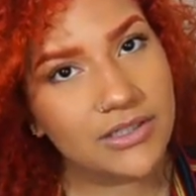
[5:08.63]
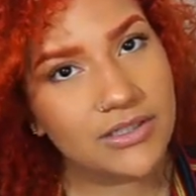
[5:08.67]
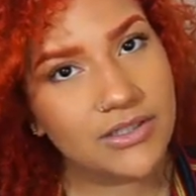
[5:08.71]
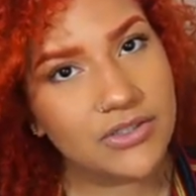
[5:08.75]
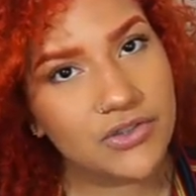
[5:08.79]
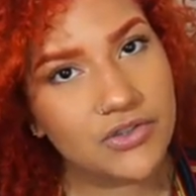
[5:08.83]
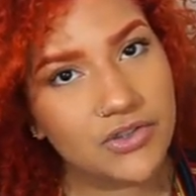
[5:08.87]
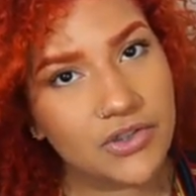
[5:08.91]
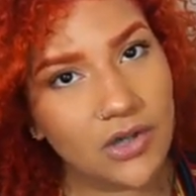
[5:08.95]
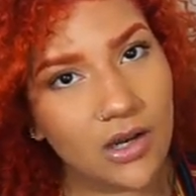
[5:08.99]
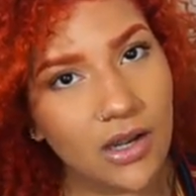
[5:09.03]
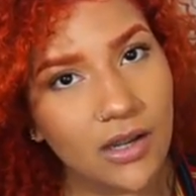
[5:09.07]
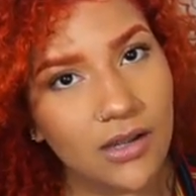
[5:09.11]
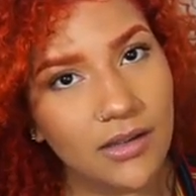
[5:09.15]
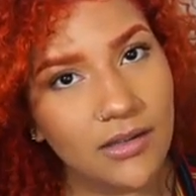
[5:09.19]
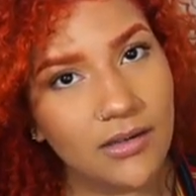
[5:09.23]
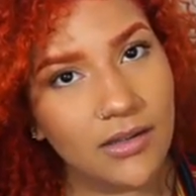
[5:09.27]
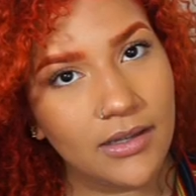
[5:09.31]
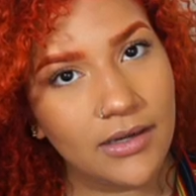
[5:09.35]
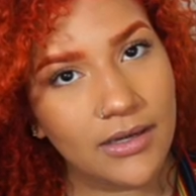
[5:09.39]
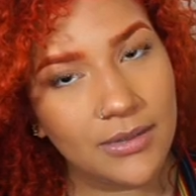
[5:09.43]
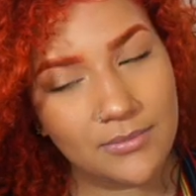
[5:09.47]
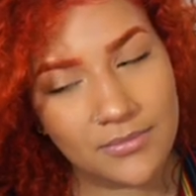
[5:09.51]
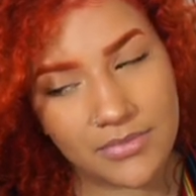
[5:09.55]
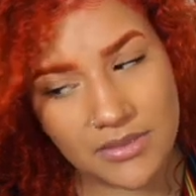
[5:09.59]
strong,
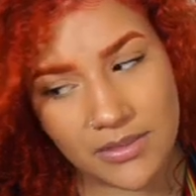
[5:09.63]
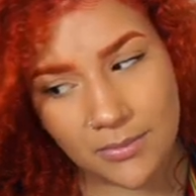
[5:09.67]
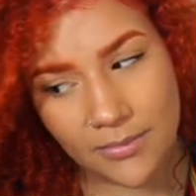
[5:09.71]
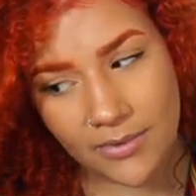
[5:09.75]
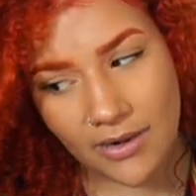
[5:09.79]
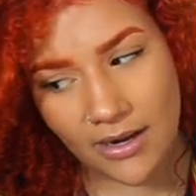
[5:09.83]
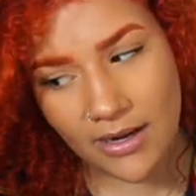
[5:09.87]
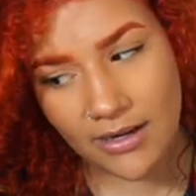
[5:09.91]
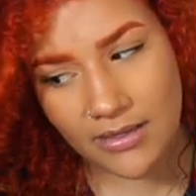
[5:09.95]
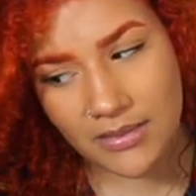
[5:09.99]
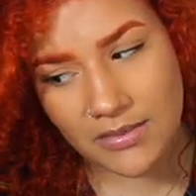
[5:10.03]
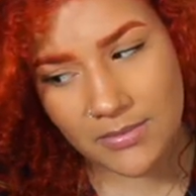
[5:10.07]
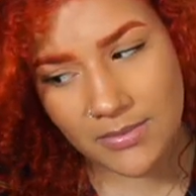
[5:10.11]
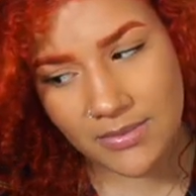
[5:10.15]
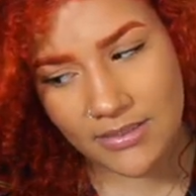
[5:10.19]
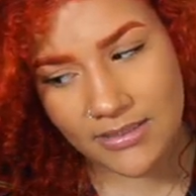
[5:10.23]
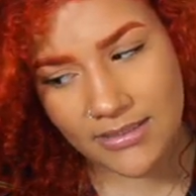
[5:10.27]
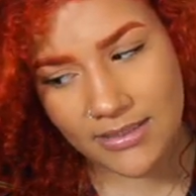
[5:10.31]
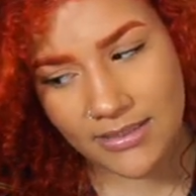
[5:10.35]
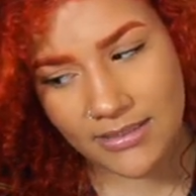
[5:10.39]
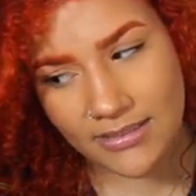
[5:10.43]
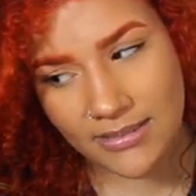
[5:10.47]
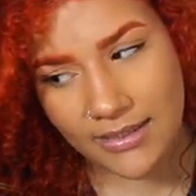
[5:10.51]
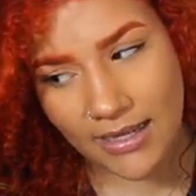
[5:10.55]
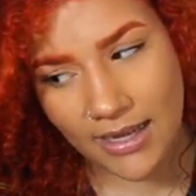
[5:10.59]
and I'm surprised because
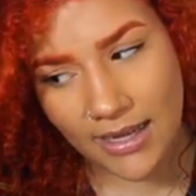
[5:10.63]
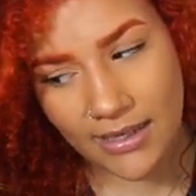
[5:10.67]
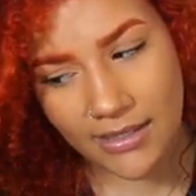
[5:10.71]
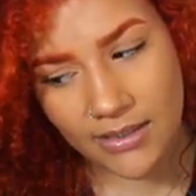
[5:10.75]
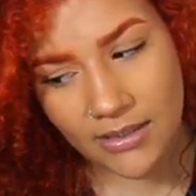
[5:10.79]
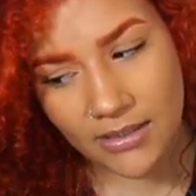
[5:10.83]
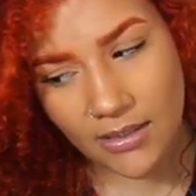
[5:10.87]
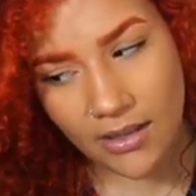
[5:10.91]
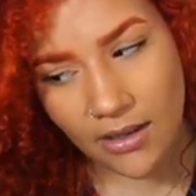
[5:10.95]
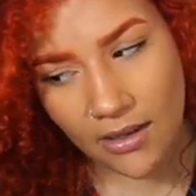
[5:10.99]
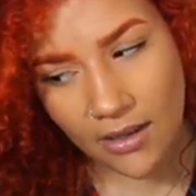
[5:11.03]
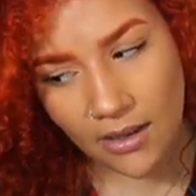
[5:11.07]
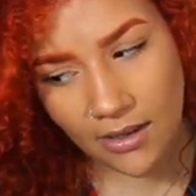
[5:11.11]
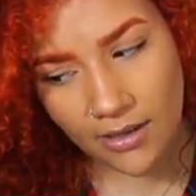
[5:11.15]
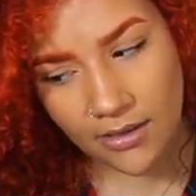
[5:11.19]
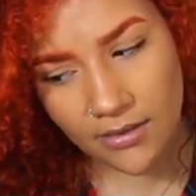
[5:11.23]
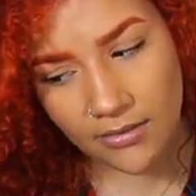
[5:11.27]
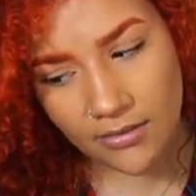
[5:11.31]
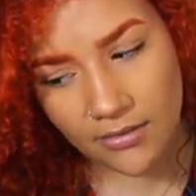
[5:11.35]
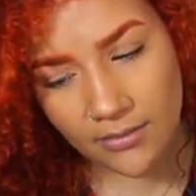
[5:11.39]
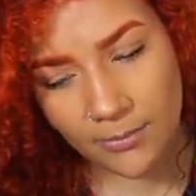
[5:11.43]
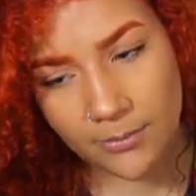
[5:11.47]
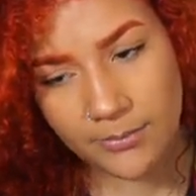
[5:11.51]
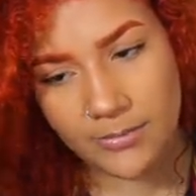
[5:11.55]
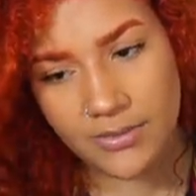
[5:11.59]
I dyed a lot,